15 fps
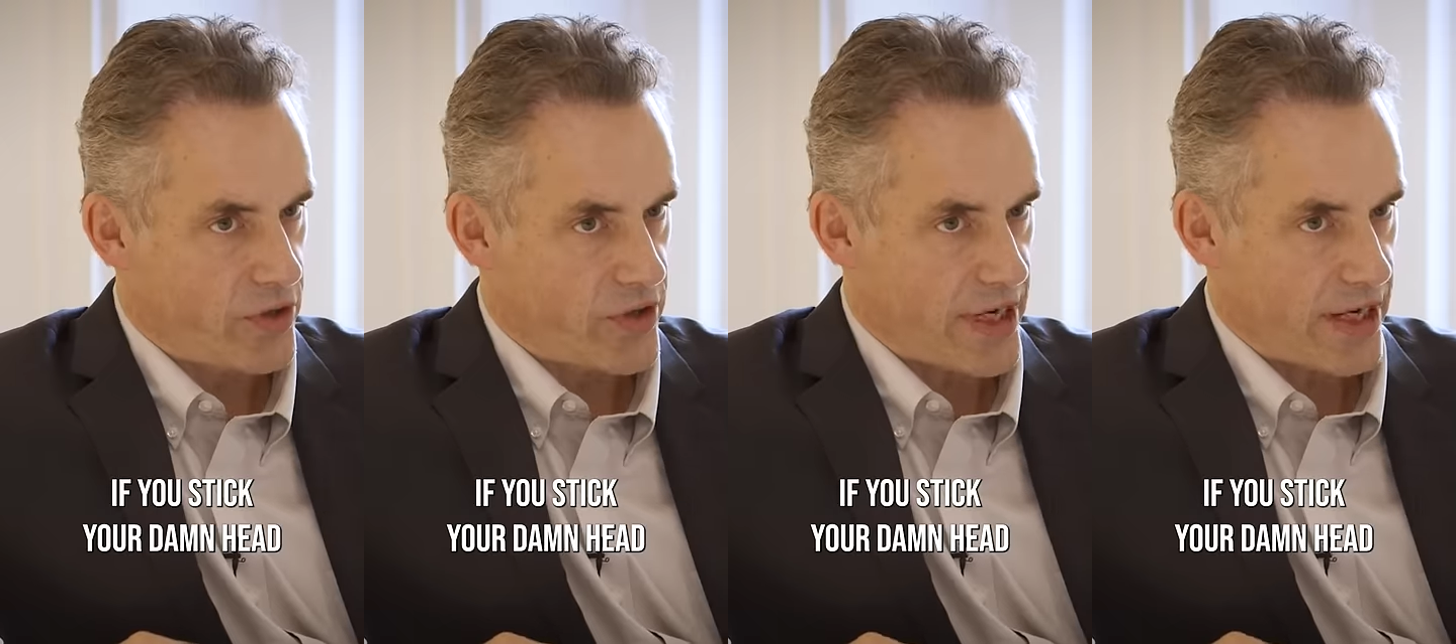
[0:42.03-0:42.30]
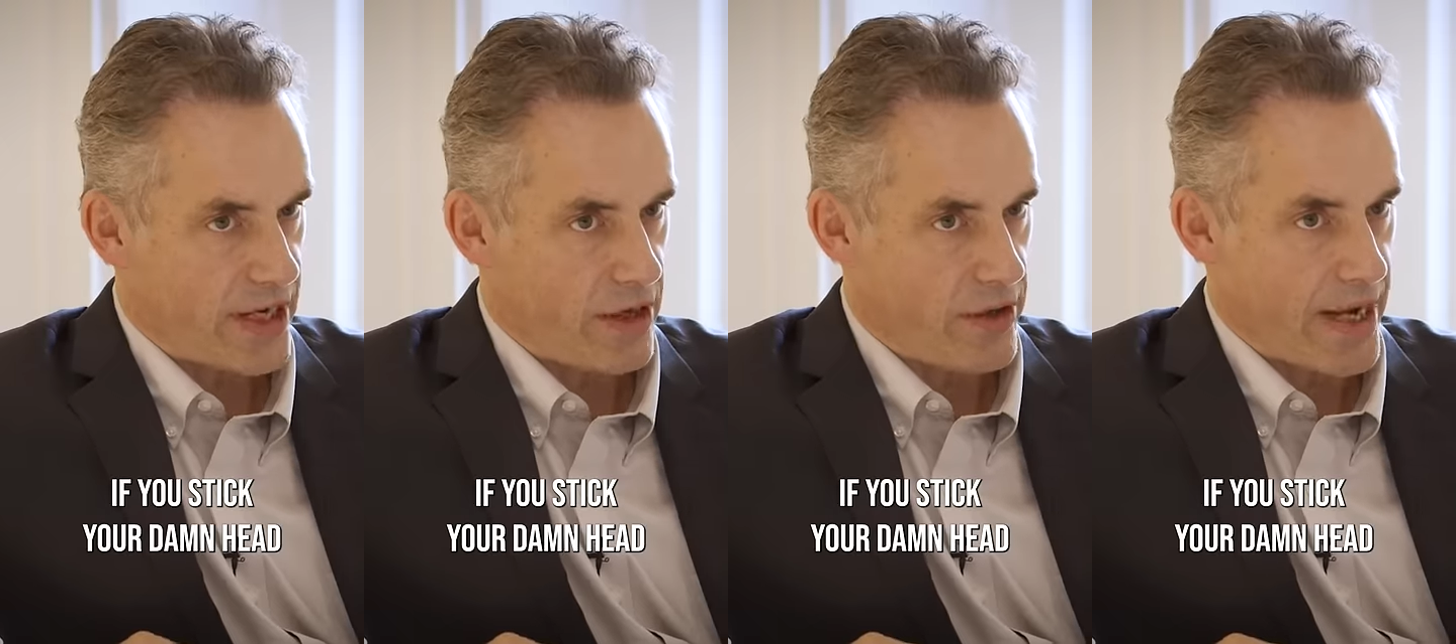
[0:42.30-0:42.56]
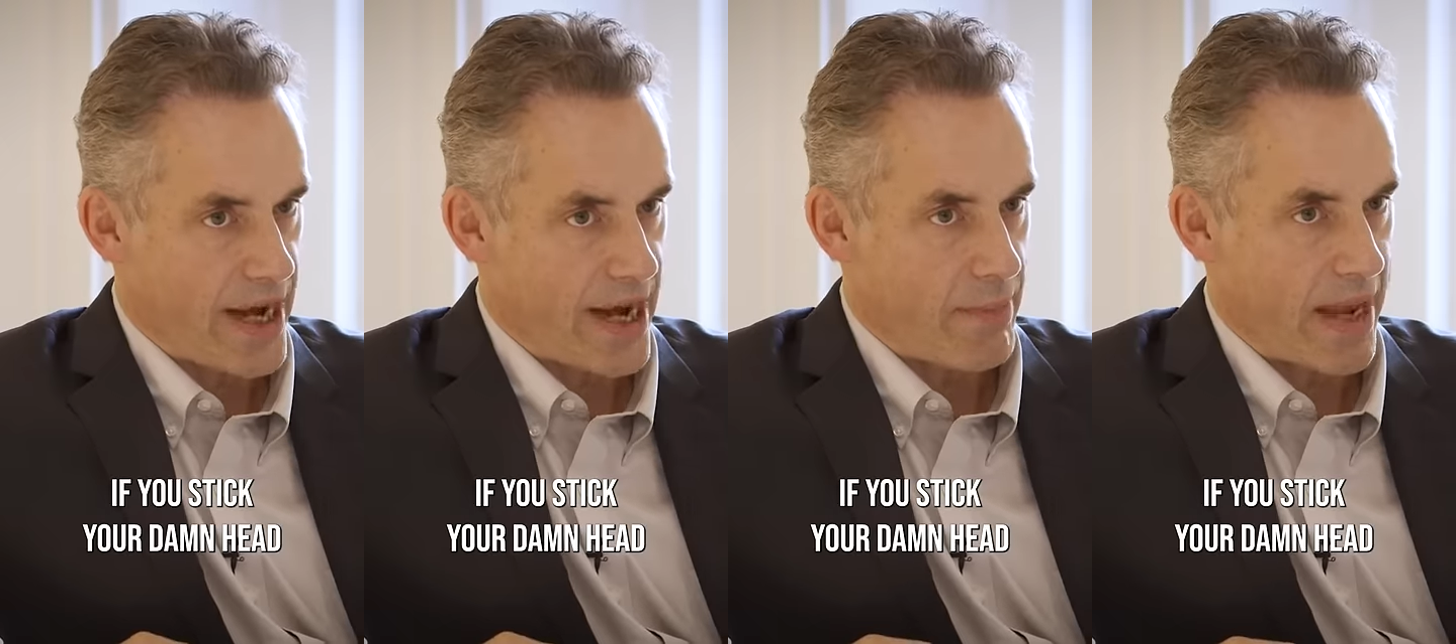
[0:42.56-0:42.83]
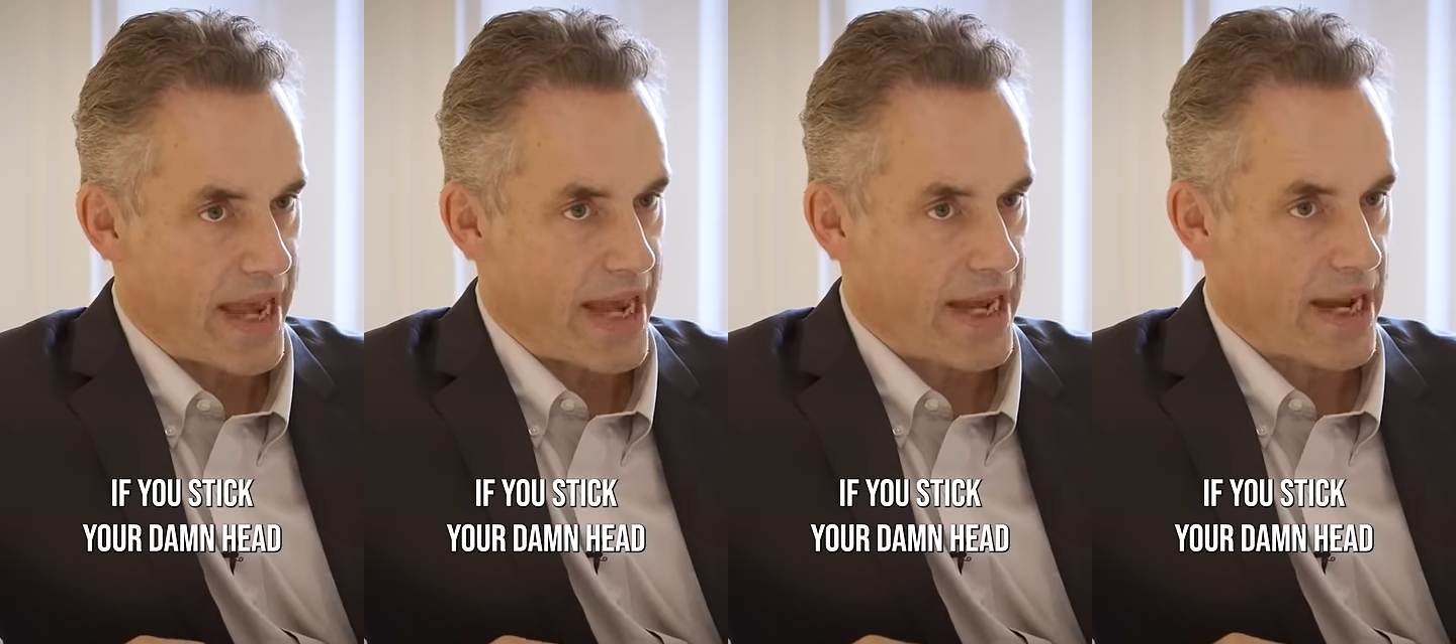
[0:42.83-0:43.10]
stick your
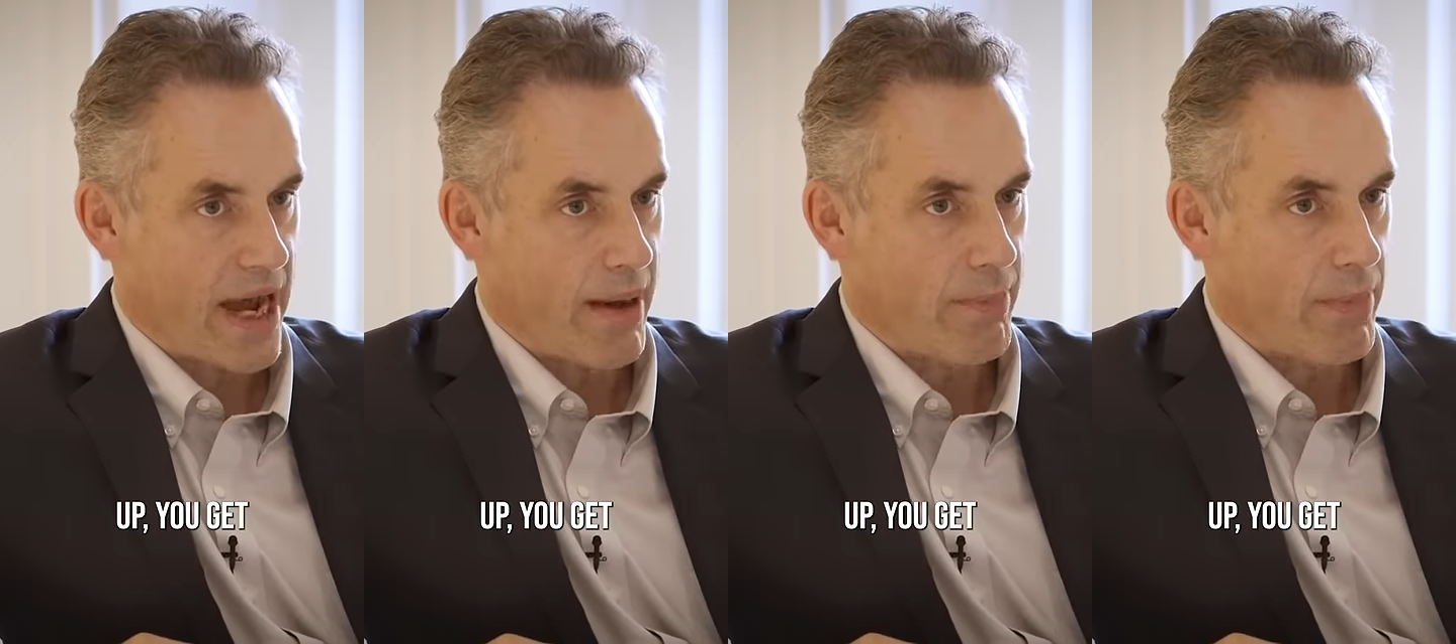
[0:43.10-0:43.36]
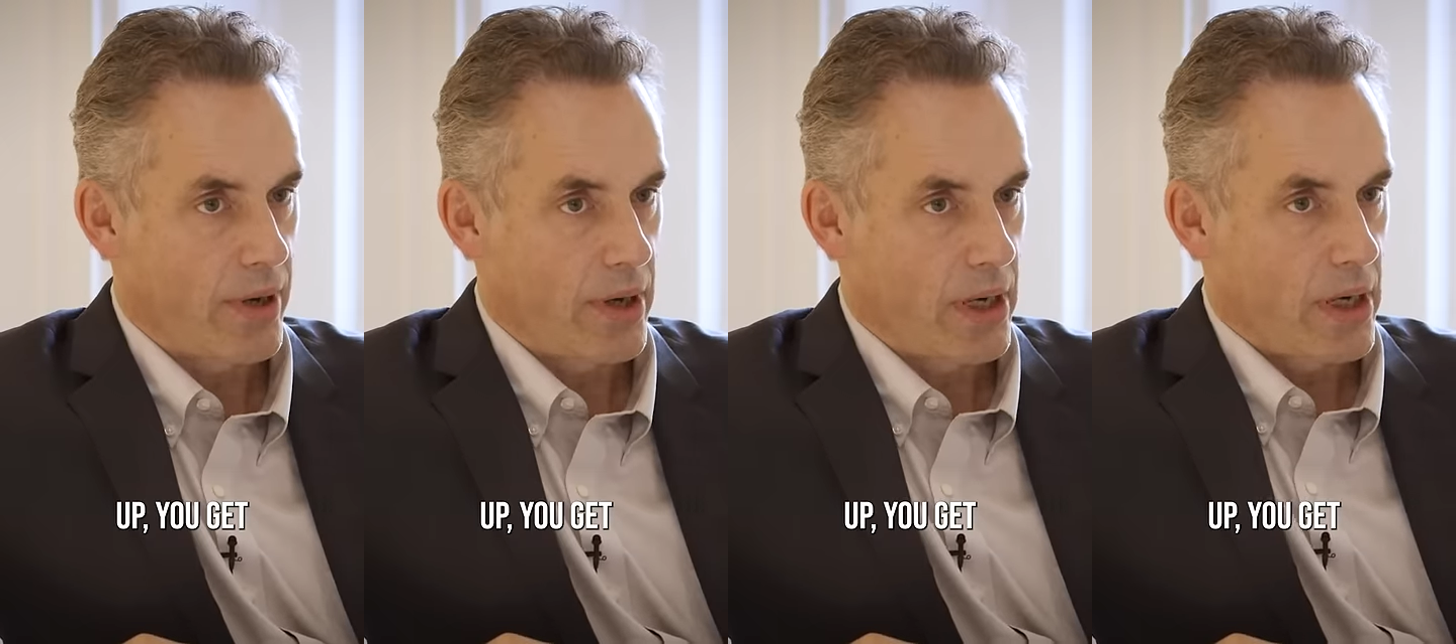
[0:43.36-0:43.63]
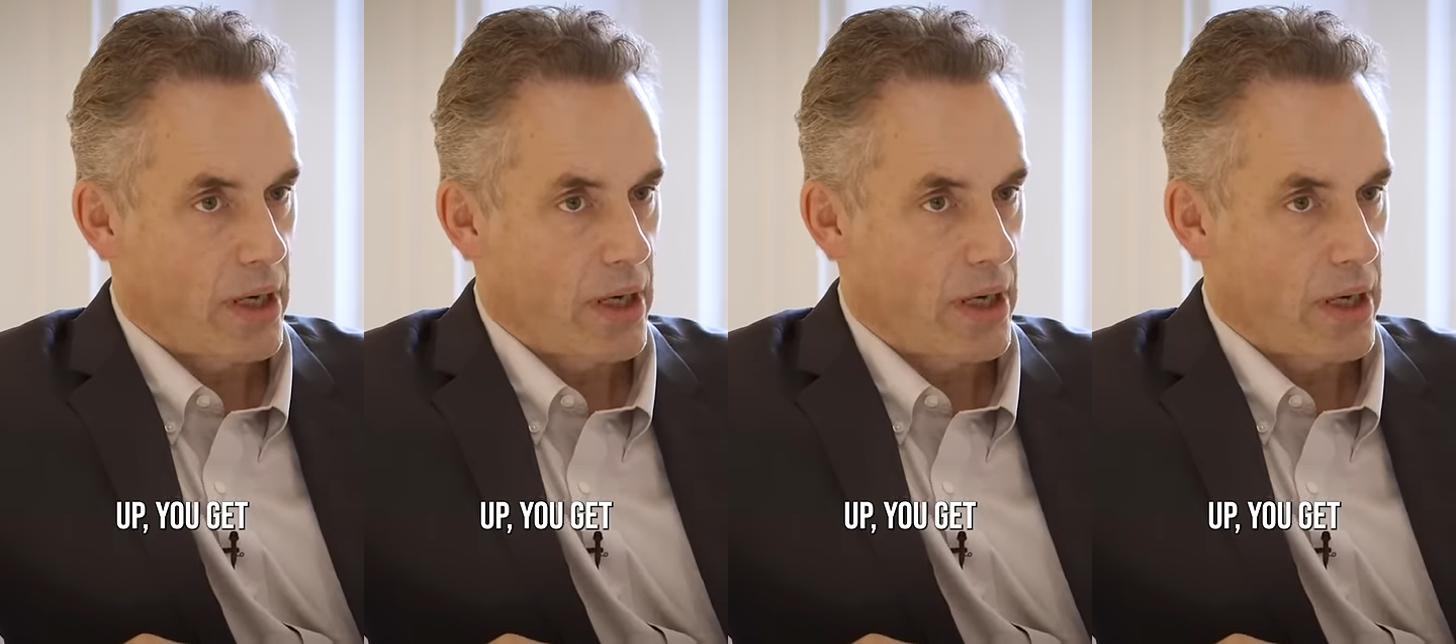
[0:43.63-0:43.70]
damn head up,